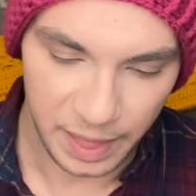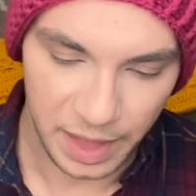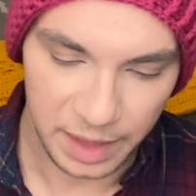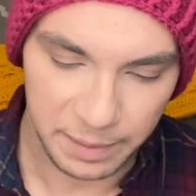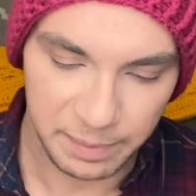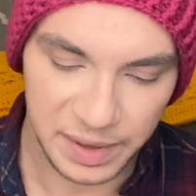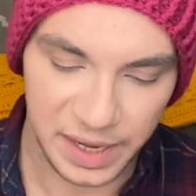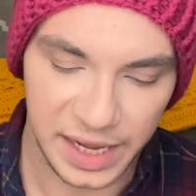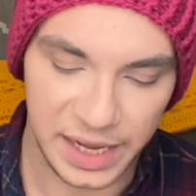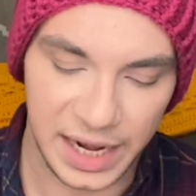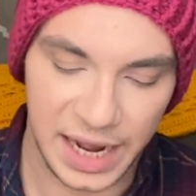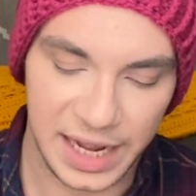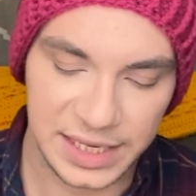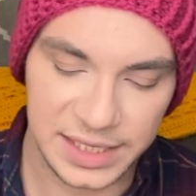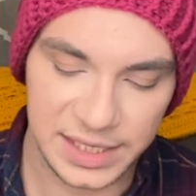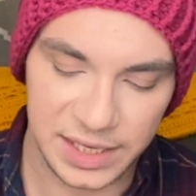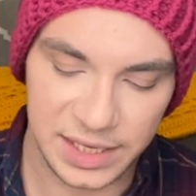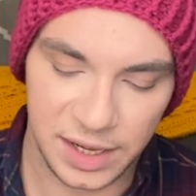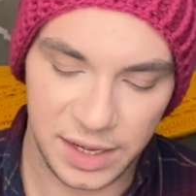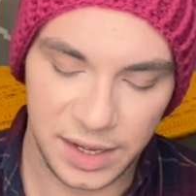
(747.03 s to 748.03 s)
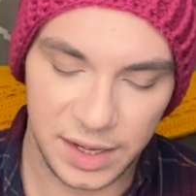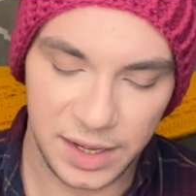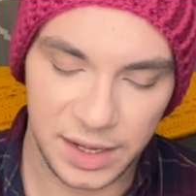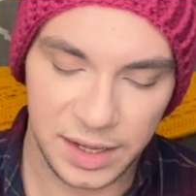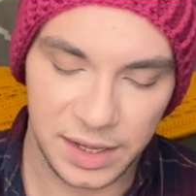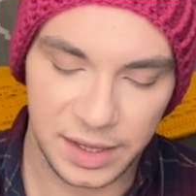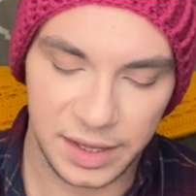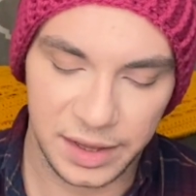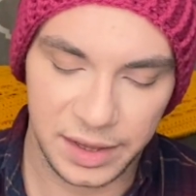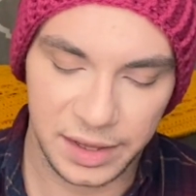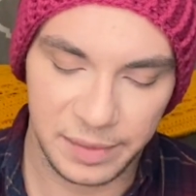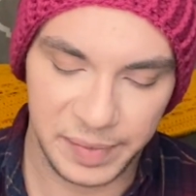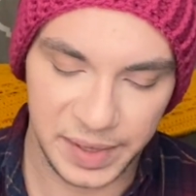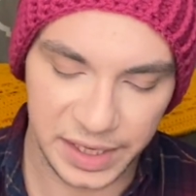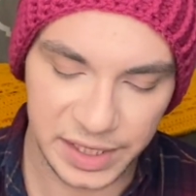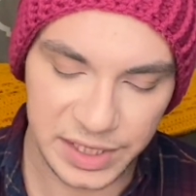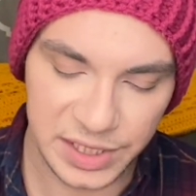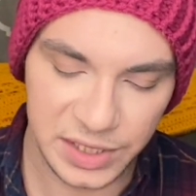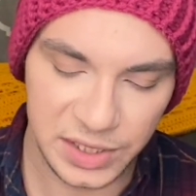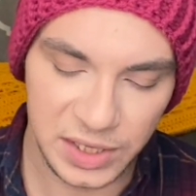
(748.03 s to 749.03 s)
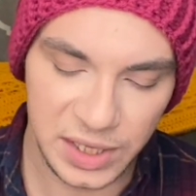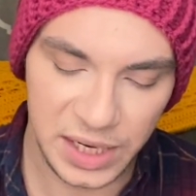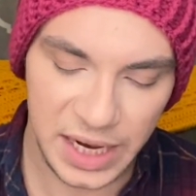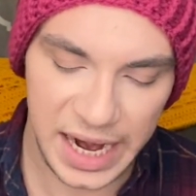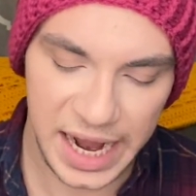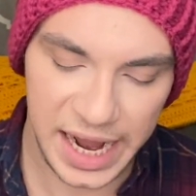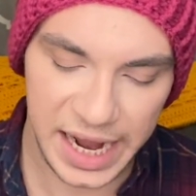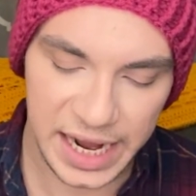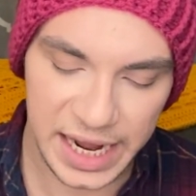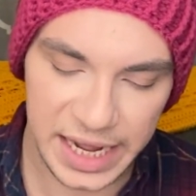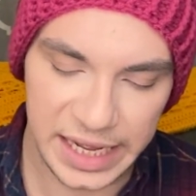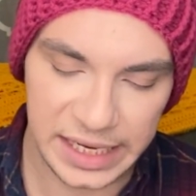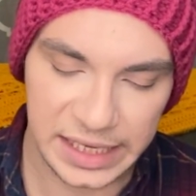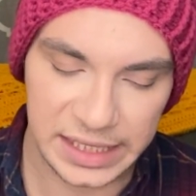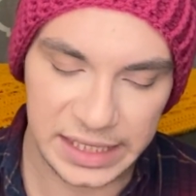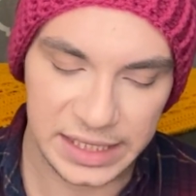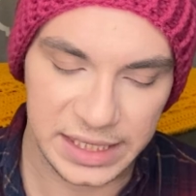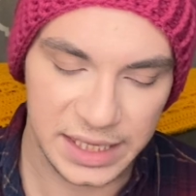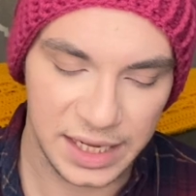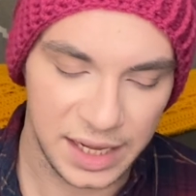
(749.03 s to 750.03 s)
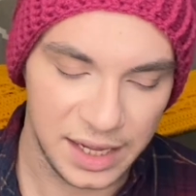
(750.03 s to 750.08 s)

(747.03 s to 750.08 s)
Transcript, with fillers: but I saw the picture and